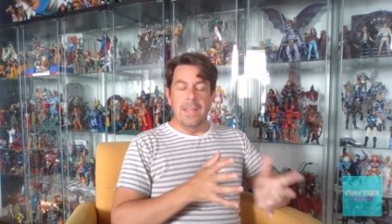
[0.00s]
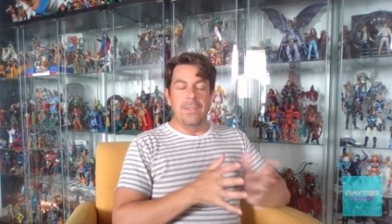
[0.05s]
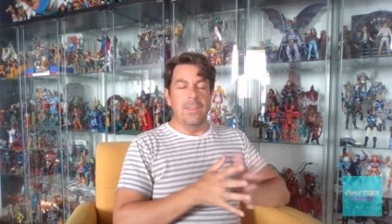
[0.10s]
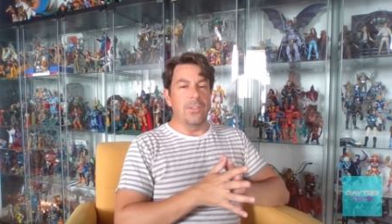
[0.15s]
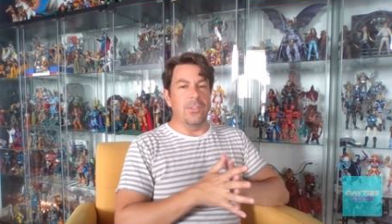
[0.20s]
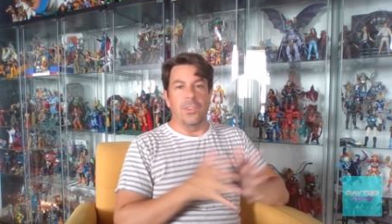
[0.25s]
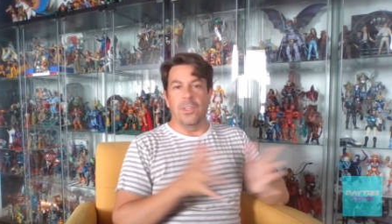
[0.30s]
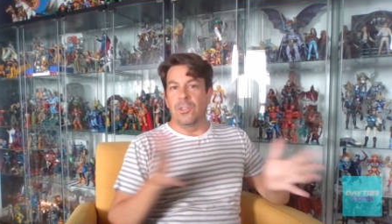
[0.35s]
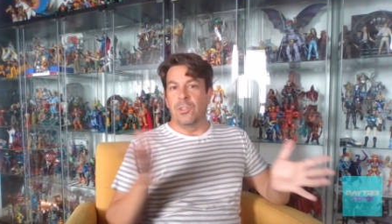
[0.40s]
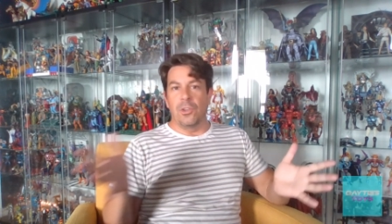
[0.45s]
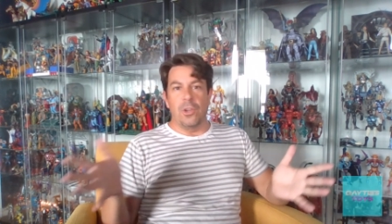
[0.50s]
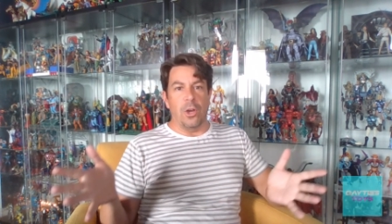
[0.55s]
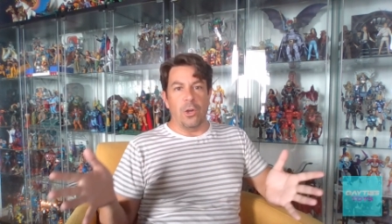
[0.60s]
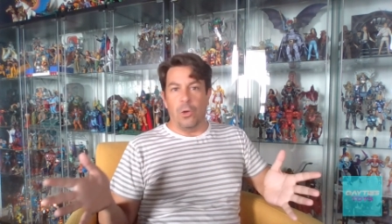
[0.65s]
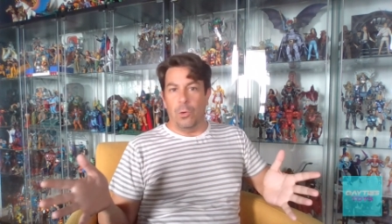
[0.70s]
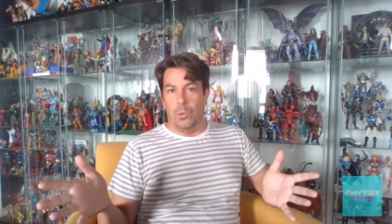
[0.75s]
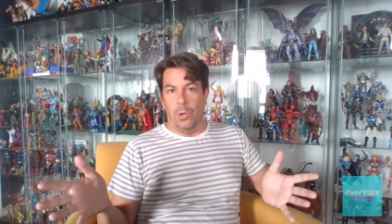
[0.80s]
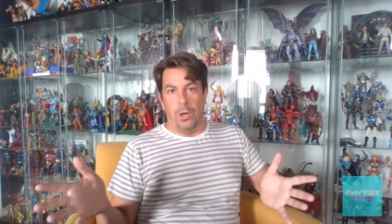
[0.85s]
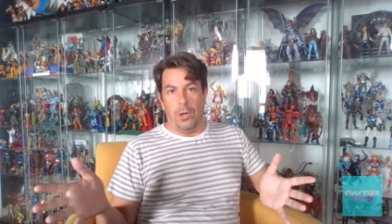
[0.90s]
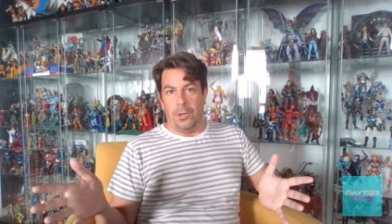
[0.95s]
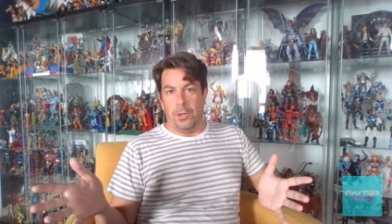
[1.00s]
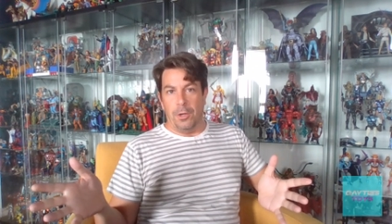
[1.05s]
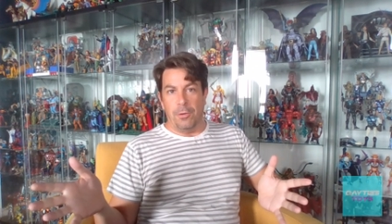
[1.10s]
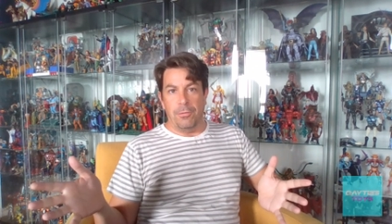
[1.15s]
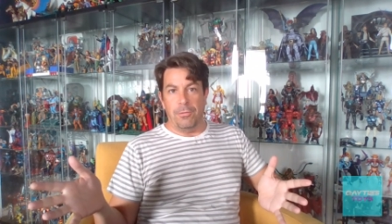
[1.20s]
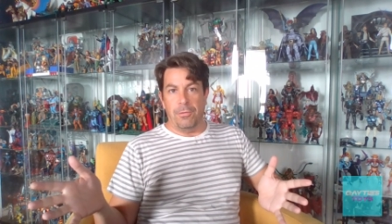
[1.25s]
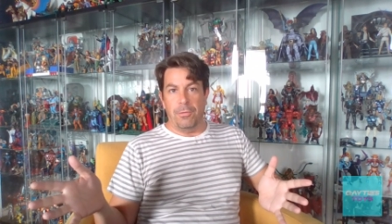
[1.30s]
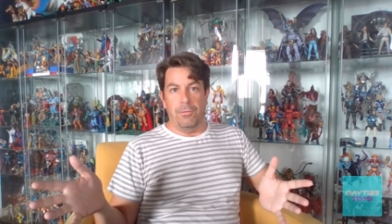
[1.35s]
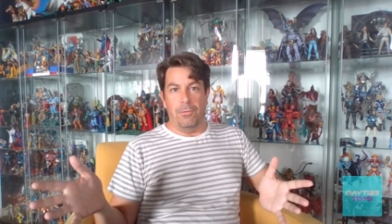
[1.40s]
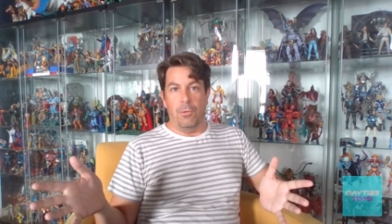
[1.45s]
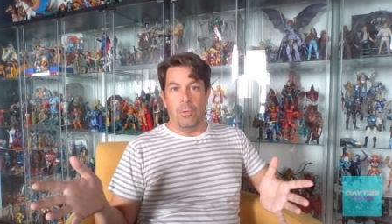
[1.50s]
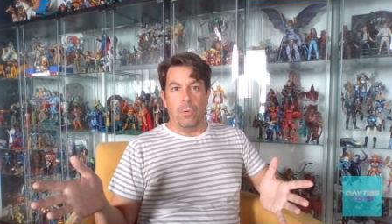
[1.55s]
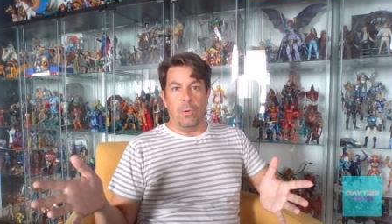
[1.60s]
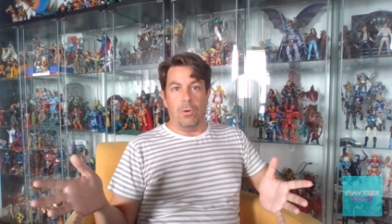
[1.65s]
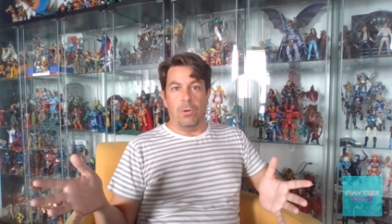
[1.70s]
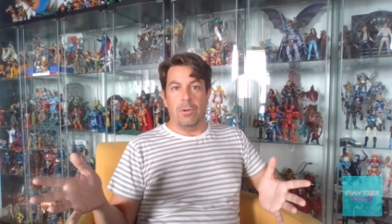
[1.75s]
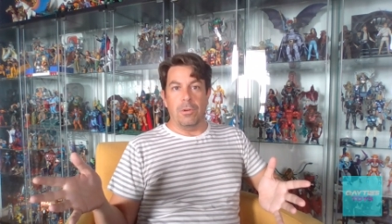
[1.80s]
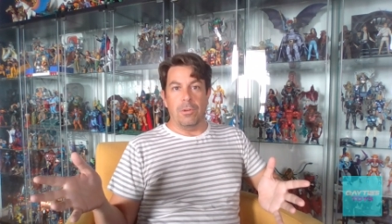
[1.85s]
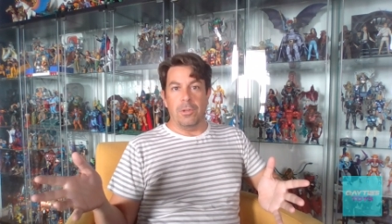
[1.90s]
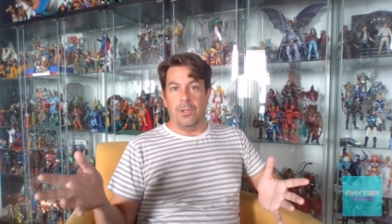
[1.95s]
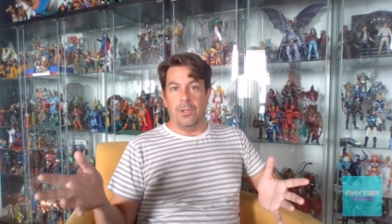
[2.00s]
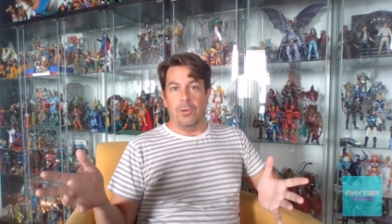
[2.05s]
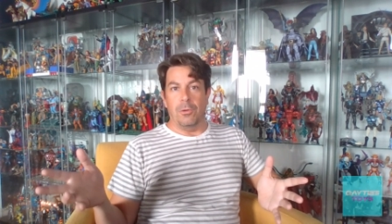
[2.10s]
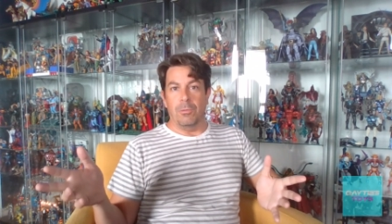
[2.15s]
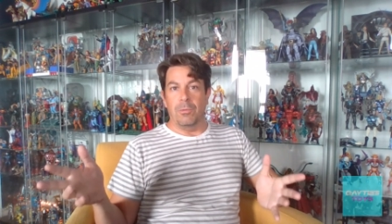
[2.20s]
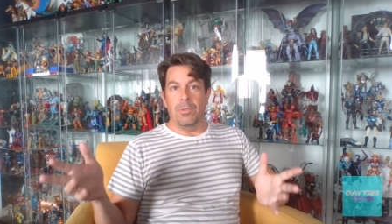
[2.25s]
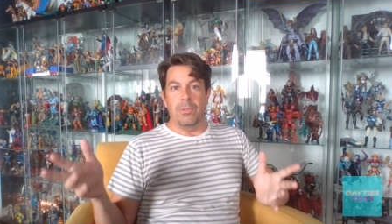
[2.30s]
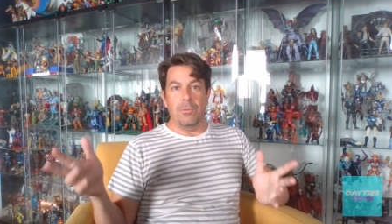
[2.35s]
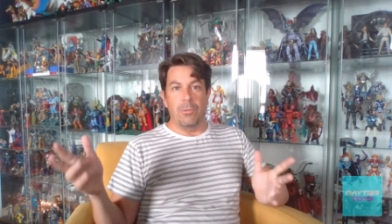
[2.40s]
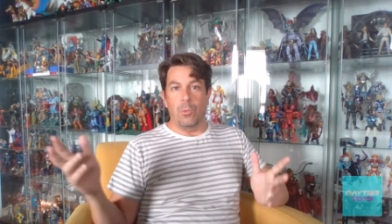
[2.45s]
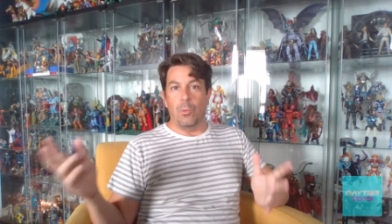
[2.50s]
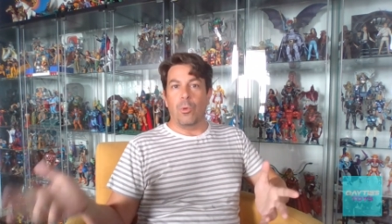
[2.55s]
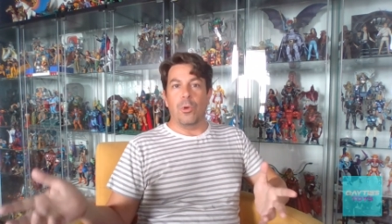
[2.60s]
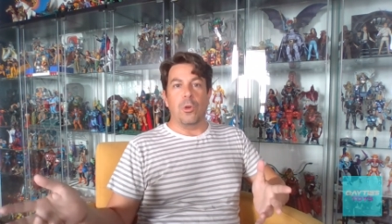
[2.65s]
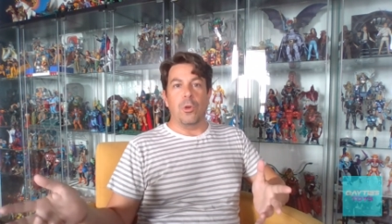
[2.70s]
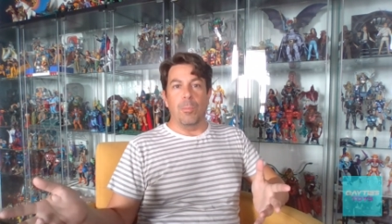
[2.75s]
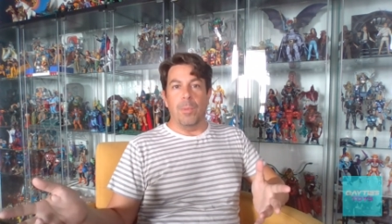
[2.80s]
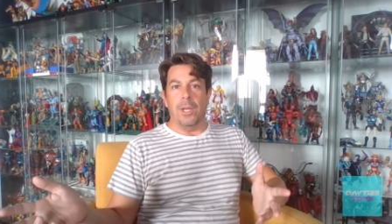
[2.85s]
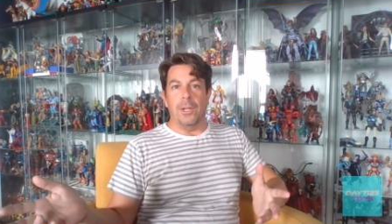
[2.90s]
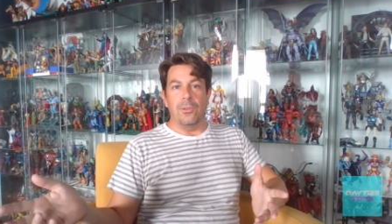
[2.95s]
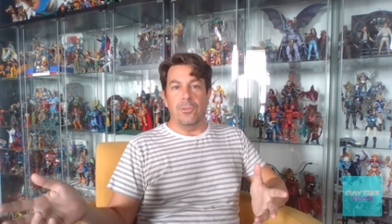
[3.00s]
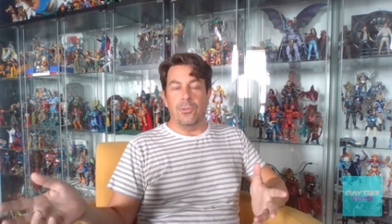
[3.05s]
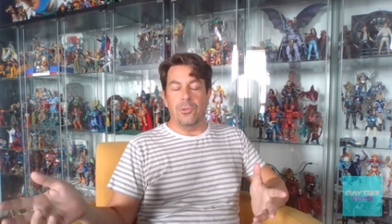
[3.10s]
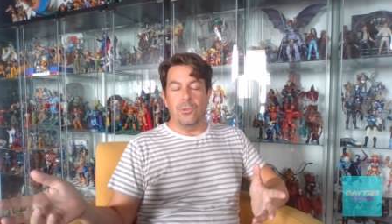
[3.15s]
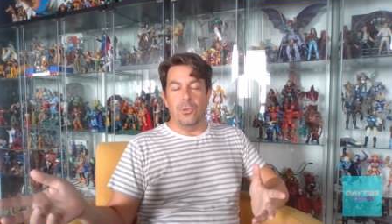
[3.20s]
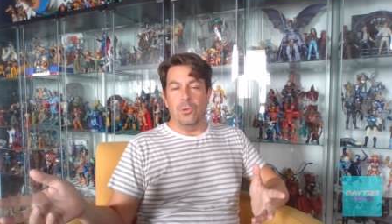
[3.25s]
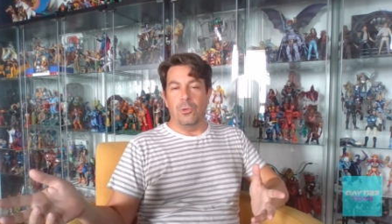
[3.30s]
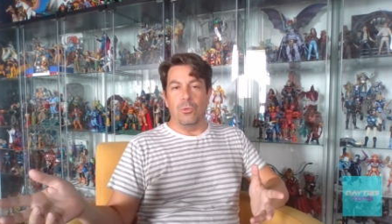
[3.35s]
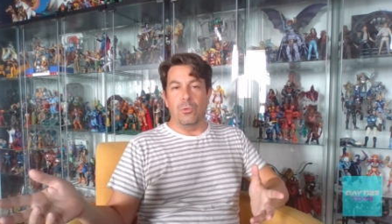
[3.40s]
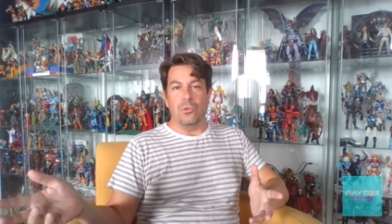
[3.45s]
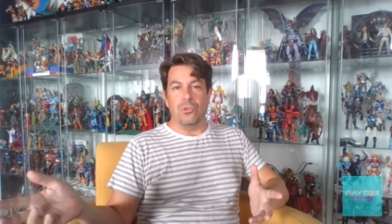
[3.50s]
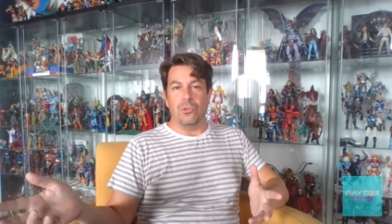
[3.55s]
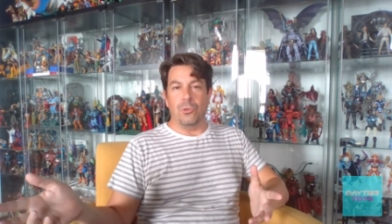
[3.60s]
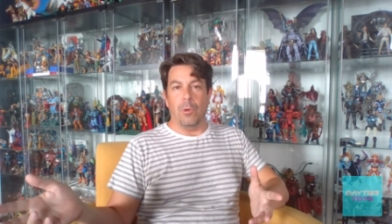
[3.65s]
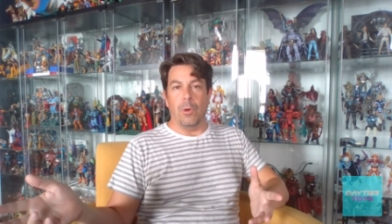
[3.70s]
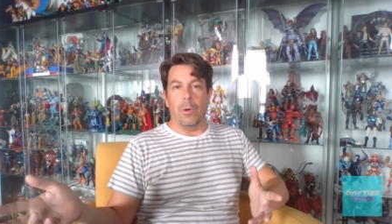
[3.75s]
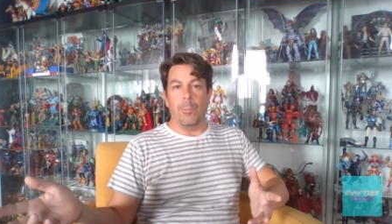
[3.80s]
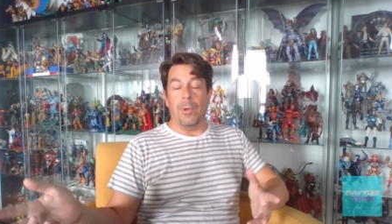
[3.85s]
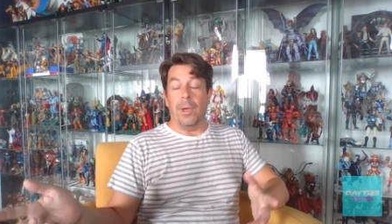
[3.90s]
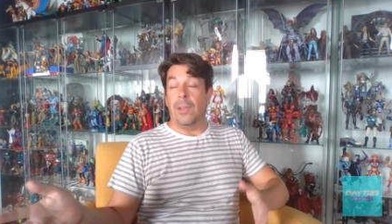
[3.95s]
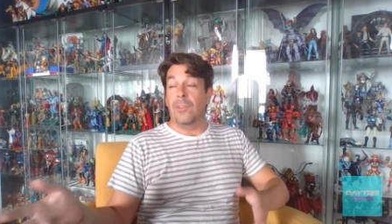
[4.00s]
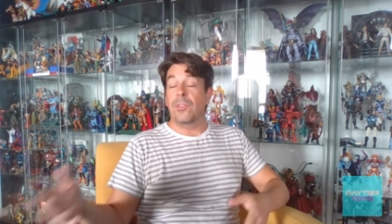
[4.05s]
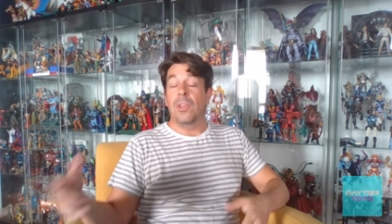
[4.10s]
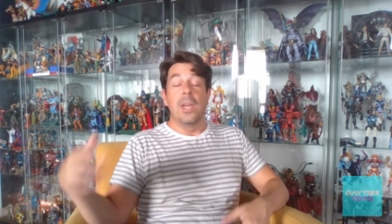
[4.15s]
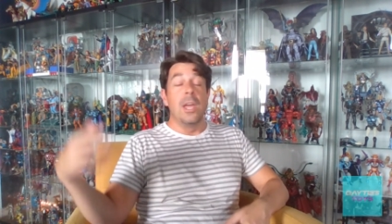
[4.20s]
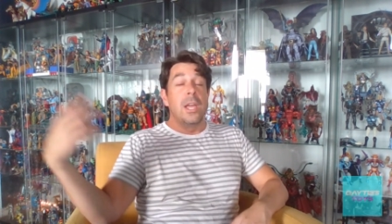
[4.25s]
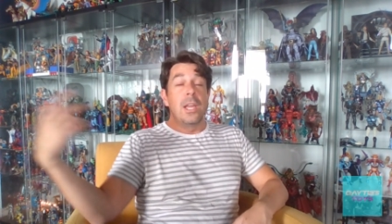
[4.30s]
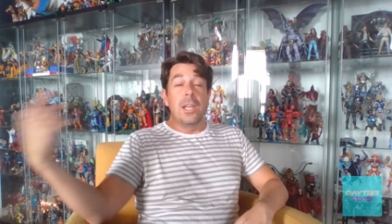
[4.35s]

This thing did not go long enough for you know the warrior maidens to show up as.